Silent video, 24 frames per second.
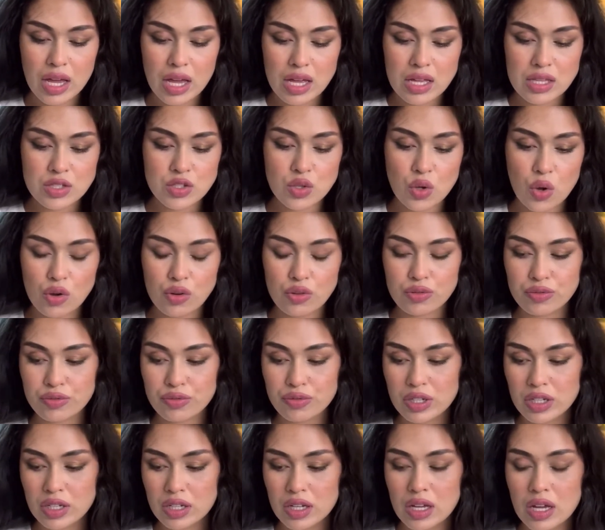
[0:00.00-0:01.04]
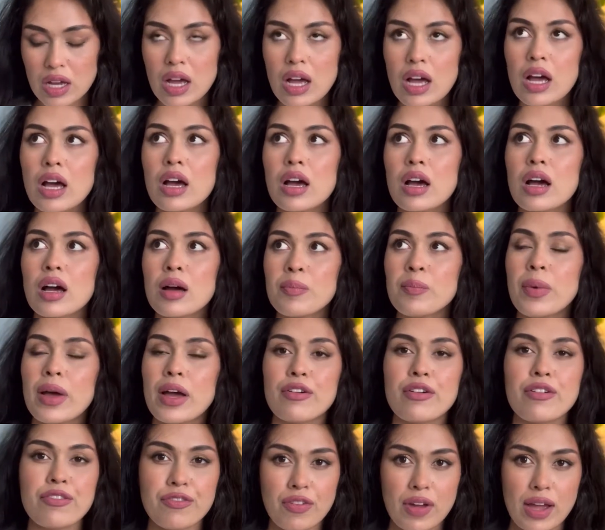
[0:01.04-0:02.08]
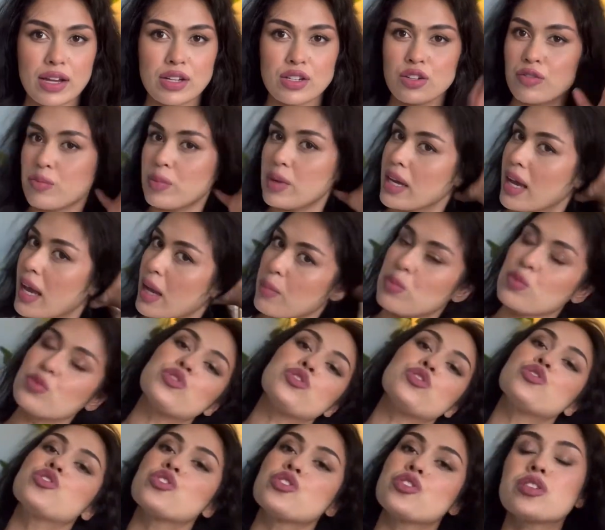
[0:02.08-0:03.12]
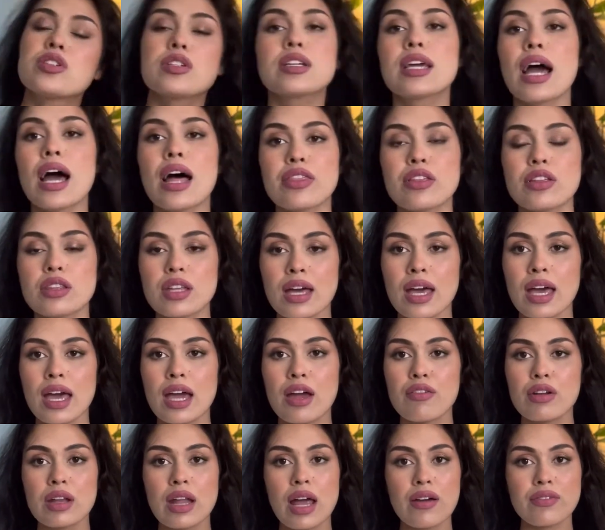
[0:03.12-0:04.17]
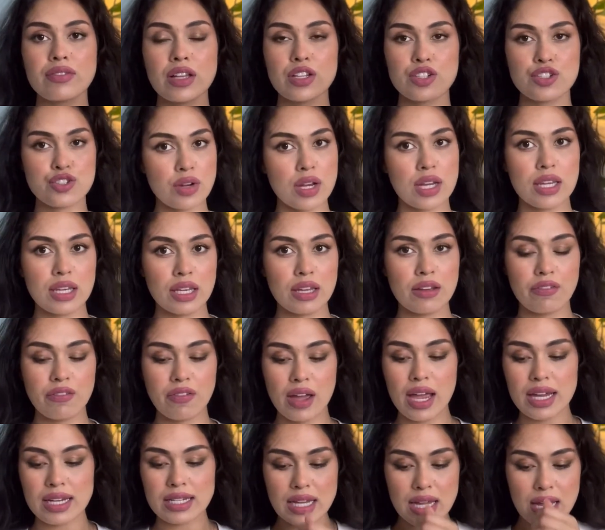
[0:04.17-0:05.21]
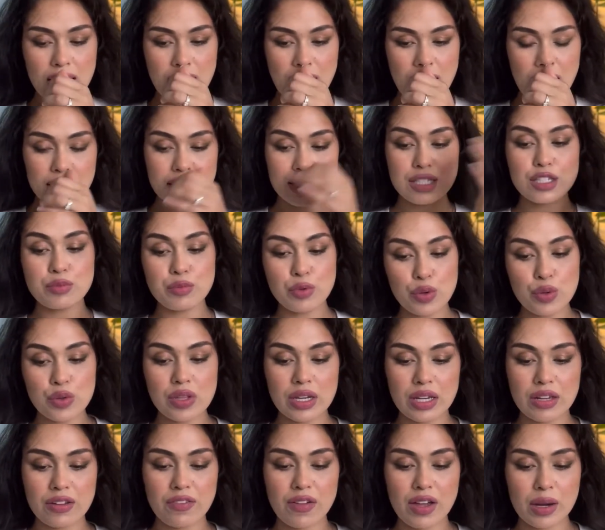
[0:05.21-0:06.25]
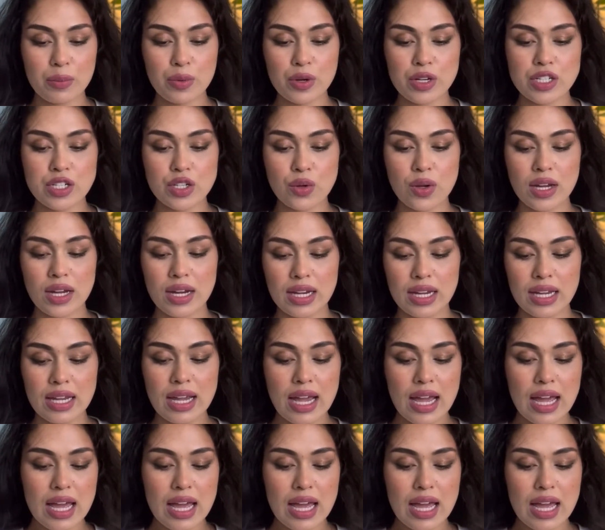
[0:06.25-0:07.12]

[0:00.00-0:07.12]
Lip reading: sort of a better effect of being able to just gather the hair and have that straightening effect and smoothing effect pretty quickly.